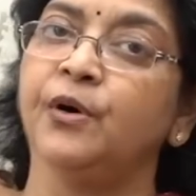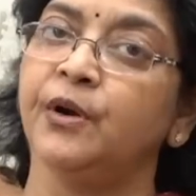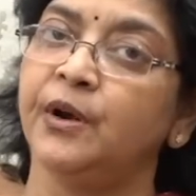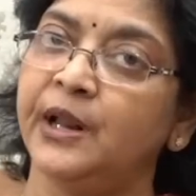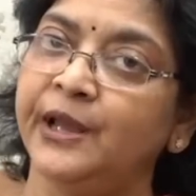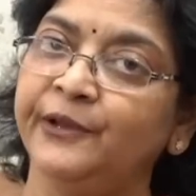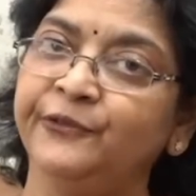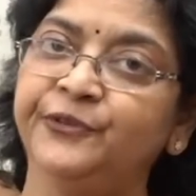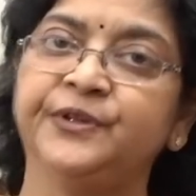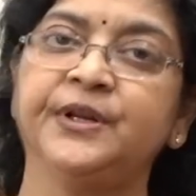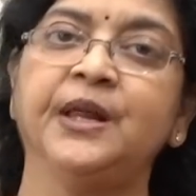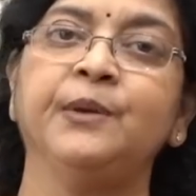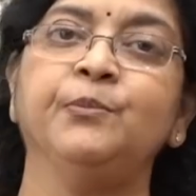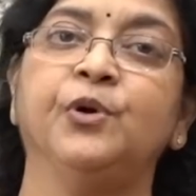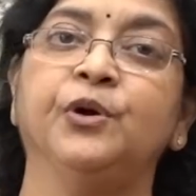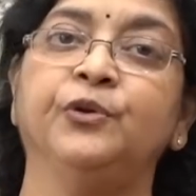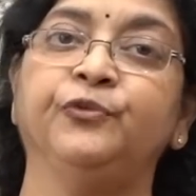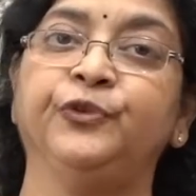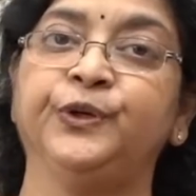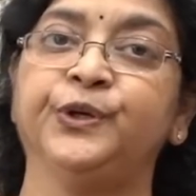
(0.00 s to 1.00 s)
or lifestyle
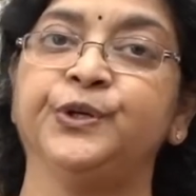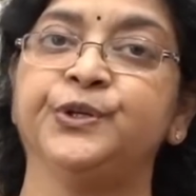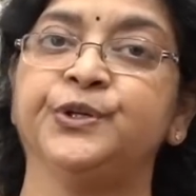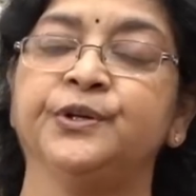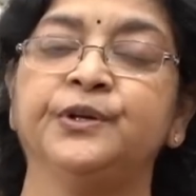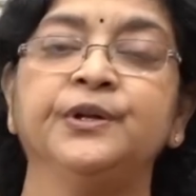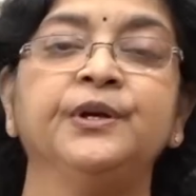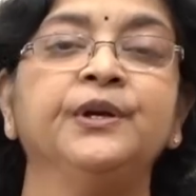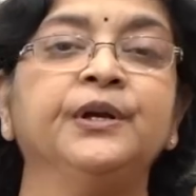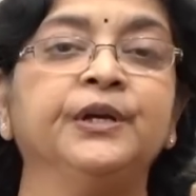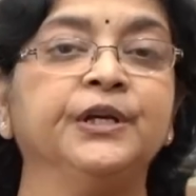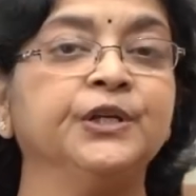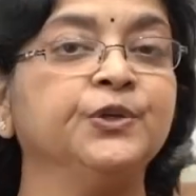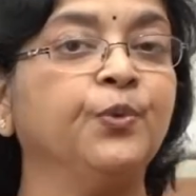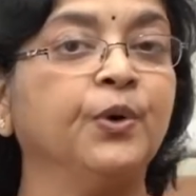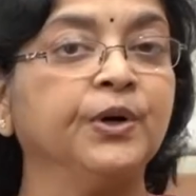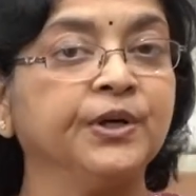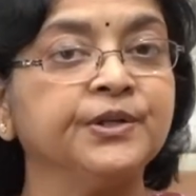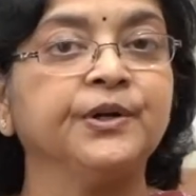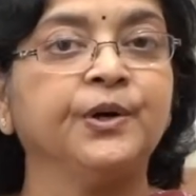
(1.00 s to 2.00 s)
modification is
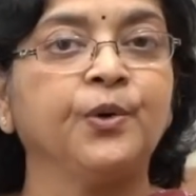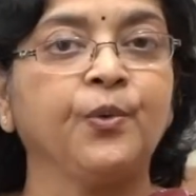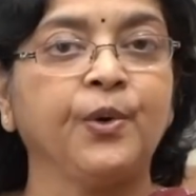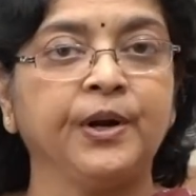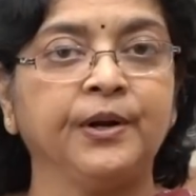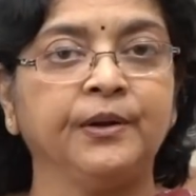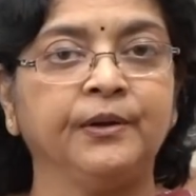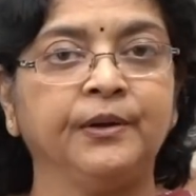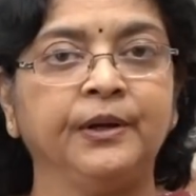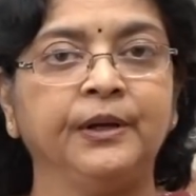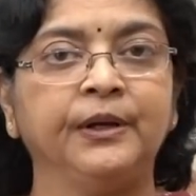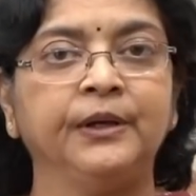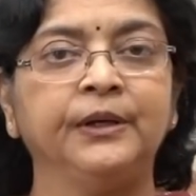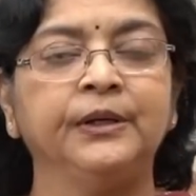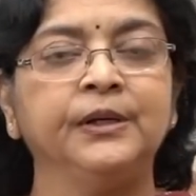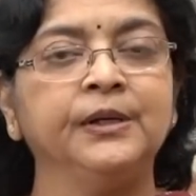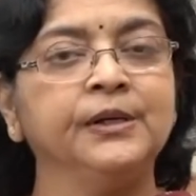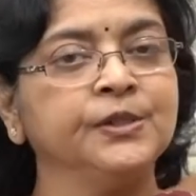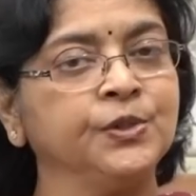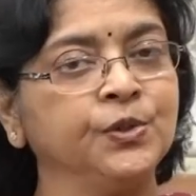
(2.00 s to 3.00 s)
what is required.
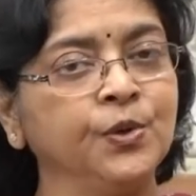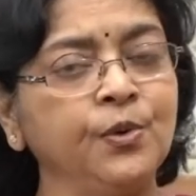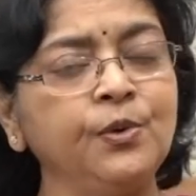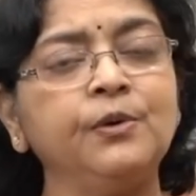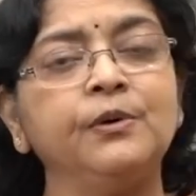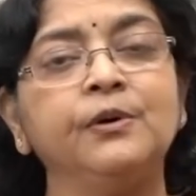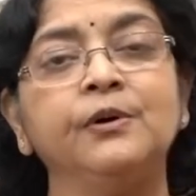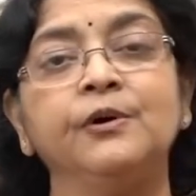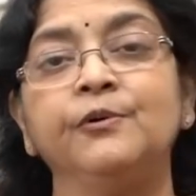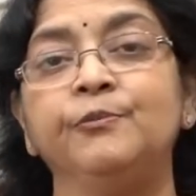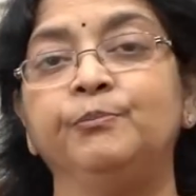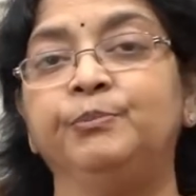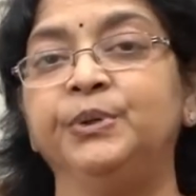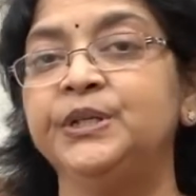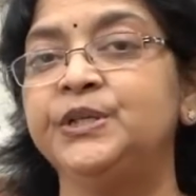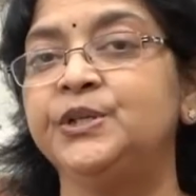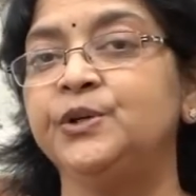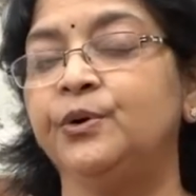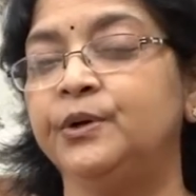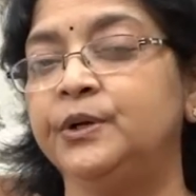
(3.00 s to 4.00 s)
So
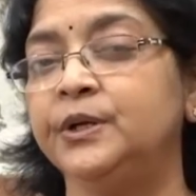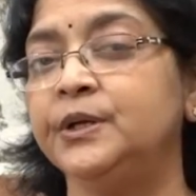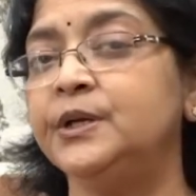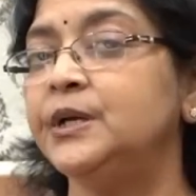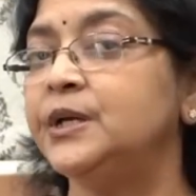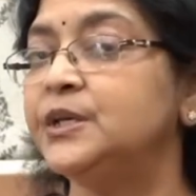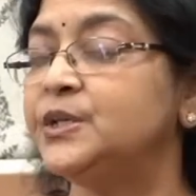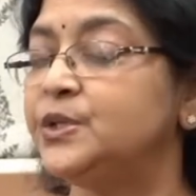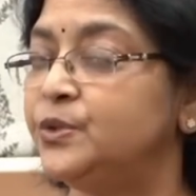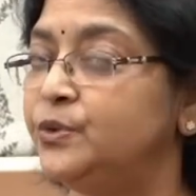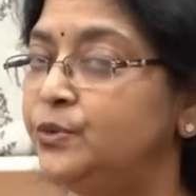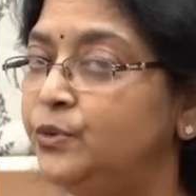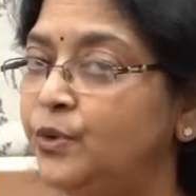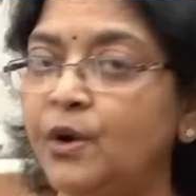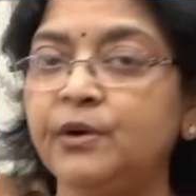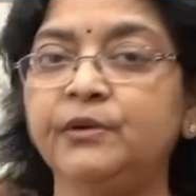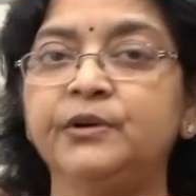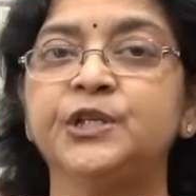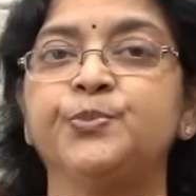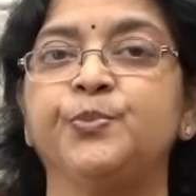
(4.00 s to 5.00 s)
PCOD is
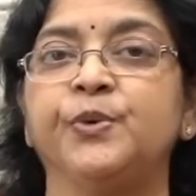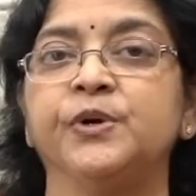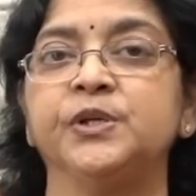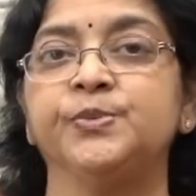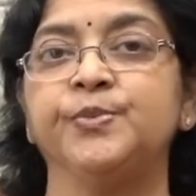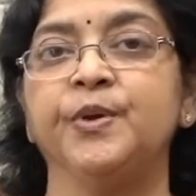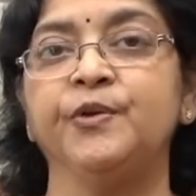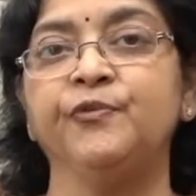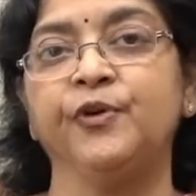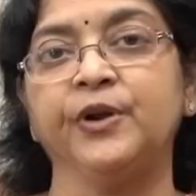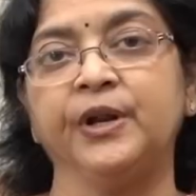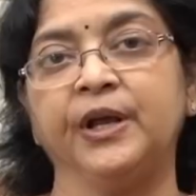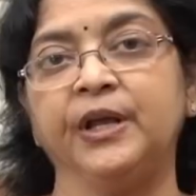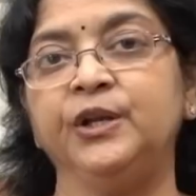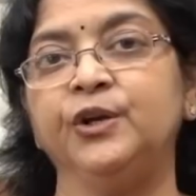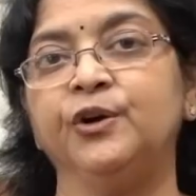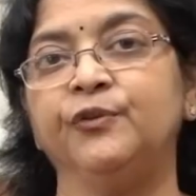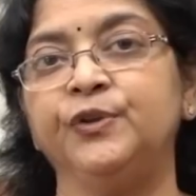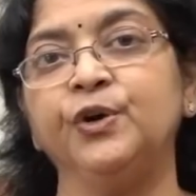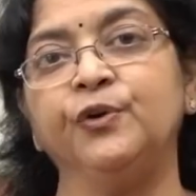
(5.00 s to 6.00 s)
not responsible for
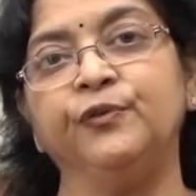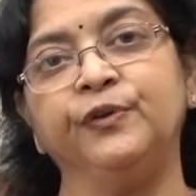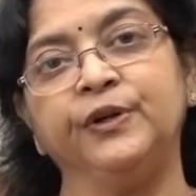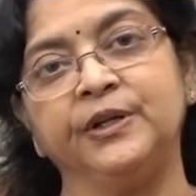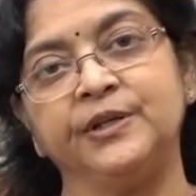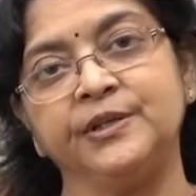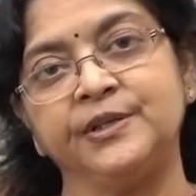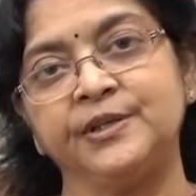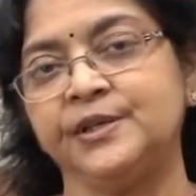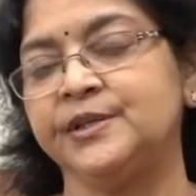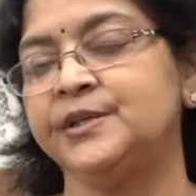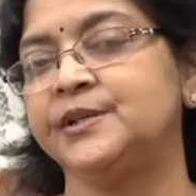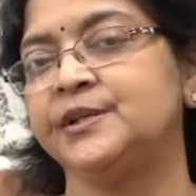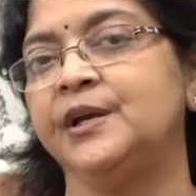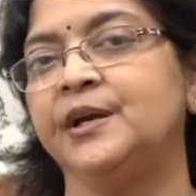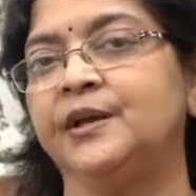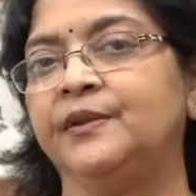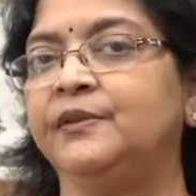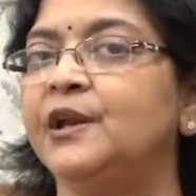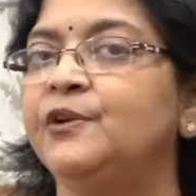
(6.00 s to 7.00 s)
any of the ovarian cysts
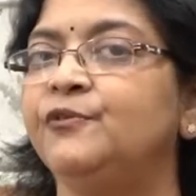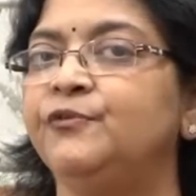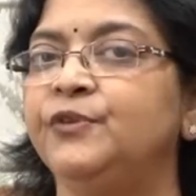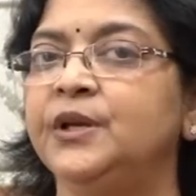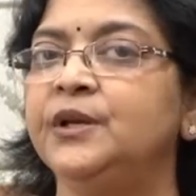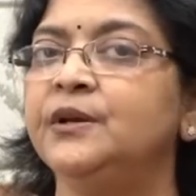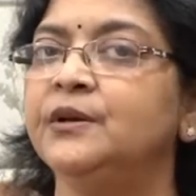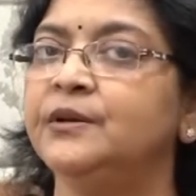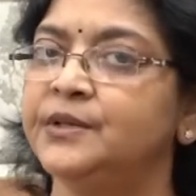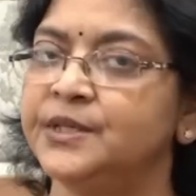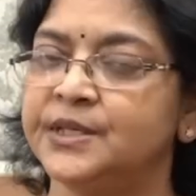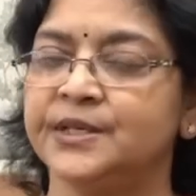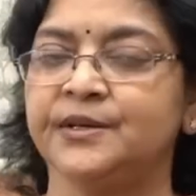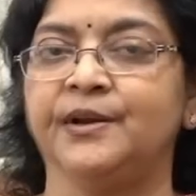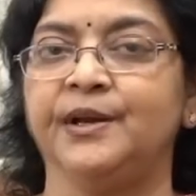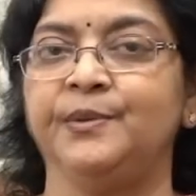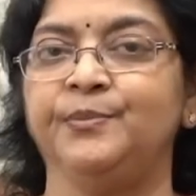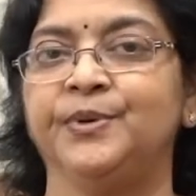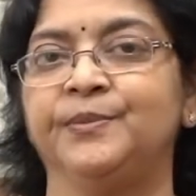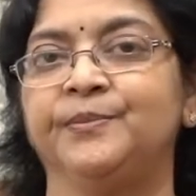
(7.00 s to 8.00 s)
that we
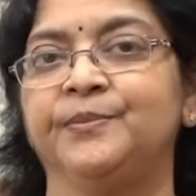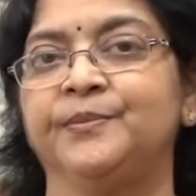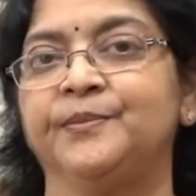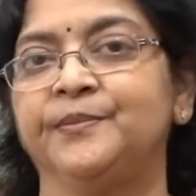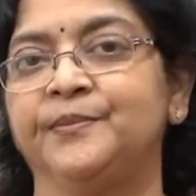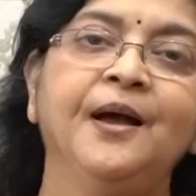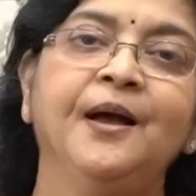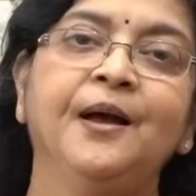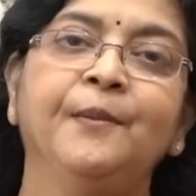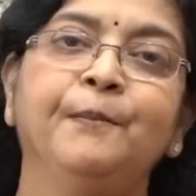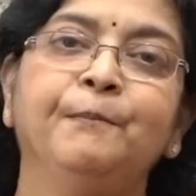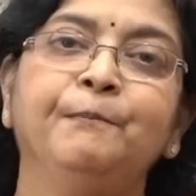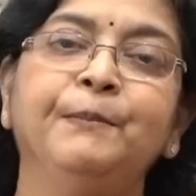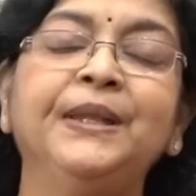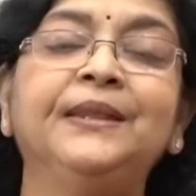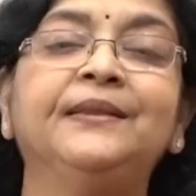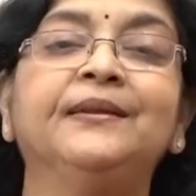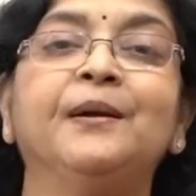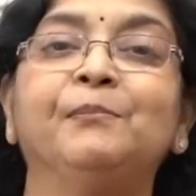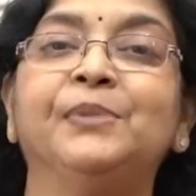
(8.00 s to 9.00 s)
describe.
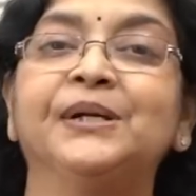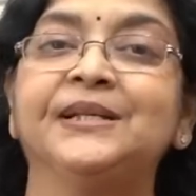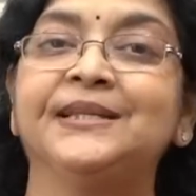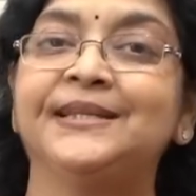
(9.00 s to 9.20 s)
Myth number